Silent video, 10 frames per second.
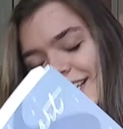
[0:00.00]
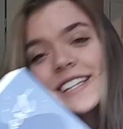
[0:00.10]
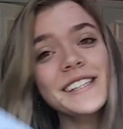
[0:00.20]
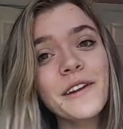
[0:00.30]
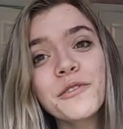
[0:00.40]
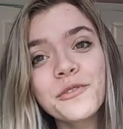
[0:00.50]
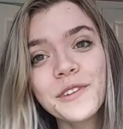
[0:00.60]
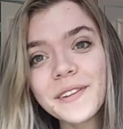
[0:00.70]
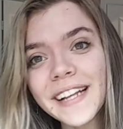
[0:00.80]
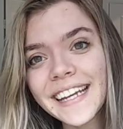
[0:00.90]
because I never
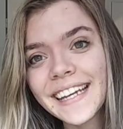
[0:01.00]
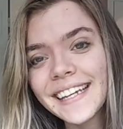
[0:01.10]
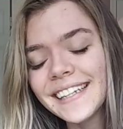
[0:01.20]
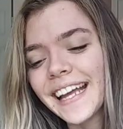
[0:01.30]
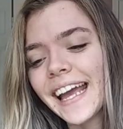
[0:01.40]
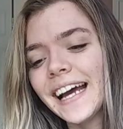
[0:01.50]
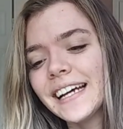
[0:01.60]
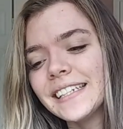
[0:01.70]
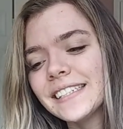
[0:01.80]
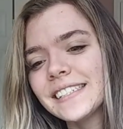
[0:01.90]
feel like it,
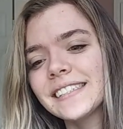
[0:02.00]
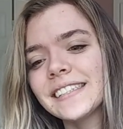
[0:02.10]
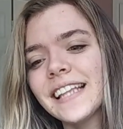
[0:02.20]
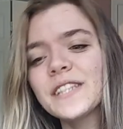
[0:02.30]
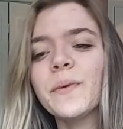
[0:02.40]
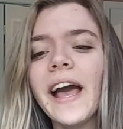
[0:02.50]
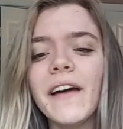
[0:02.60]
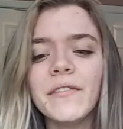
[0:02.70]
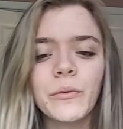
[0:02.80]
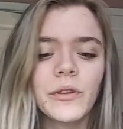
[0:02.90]
and that's why I
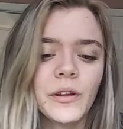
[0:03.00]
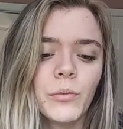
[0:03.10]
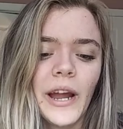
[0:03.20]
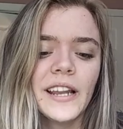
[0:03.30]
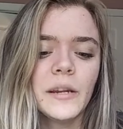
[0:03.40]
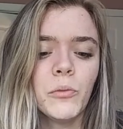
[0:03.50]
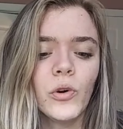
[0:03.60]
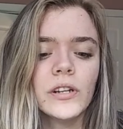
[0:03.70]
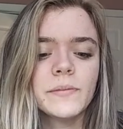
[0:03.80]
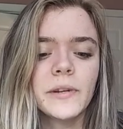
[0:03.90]
haven't really read
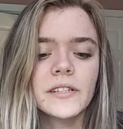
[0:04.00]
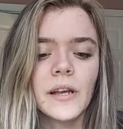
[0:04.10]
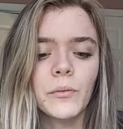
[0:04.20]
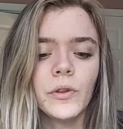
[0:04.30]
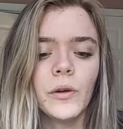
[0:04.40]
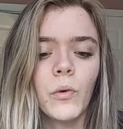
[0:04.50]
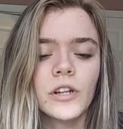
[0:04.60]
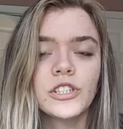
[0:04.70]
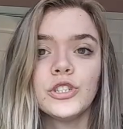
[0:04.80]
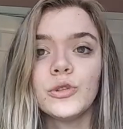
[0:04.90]
anymore, is because I really
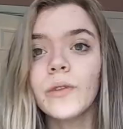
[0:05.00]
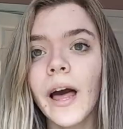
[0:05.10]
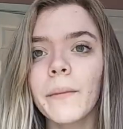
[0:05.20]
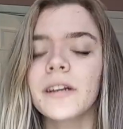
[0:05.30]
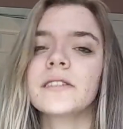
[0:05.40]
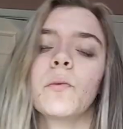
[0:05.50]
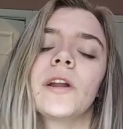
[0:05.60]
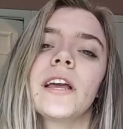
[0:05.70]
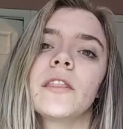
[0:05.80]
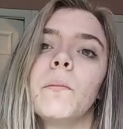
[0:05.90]
want to do that, because I
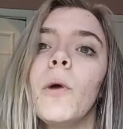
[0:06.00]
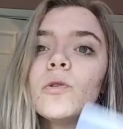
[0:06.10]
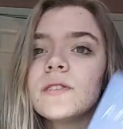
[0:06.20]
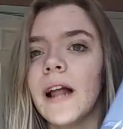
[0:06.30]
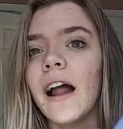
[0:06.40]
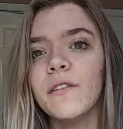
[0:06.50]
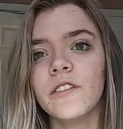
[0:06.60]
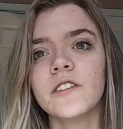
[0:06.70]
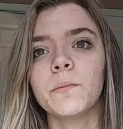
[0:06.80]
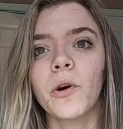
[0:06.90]
want to get the most out of
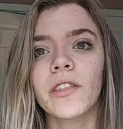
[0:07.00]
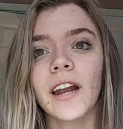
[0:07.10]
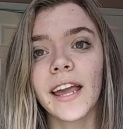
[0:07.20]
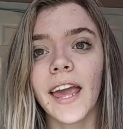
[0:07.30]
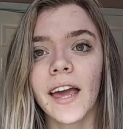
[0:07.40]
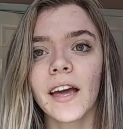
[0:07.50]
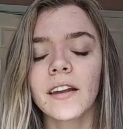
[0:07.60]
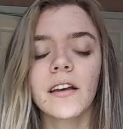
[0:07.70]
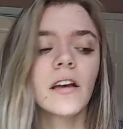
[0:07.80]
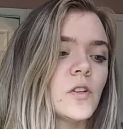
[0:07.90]
this book that I
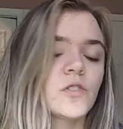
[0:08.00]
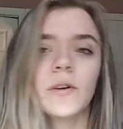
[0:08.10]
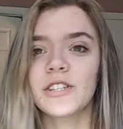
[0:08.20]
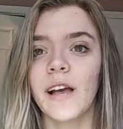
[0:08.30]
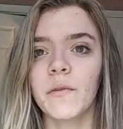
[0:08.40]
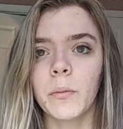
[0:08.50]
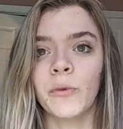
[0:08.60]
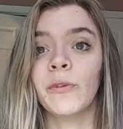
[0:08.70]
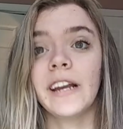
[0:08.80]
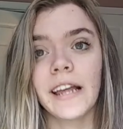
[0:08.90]
can. So I just haven't
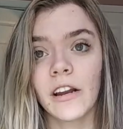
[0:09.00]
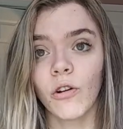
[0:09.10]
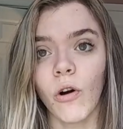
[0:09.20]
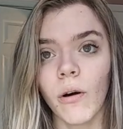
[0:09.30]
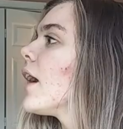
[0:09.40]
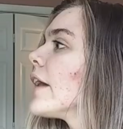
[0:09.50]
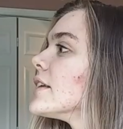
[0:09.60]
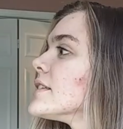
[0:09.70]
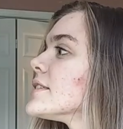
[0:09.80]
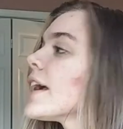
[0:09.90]
been reading it at all. I
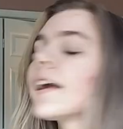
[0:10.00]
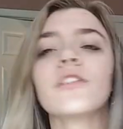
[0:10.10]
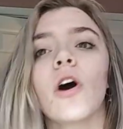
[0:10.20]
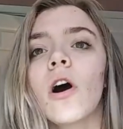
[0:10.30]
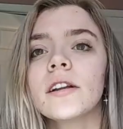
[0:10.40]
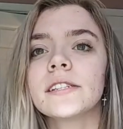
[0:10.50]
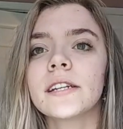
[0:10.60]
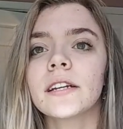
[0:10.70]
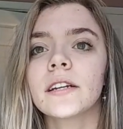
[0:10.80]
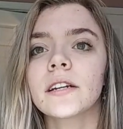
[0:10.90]
need to take The
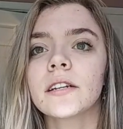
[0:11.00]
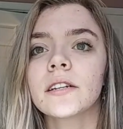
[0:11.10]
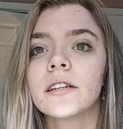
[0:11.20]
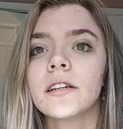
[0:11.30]
Haunting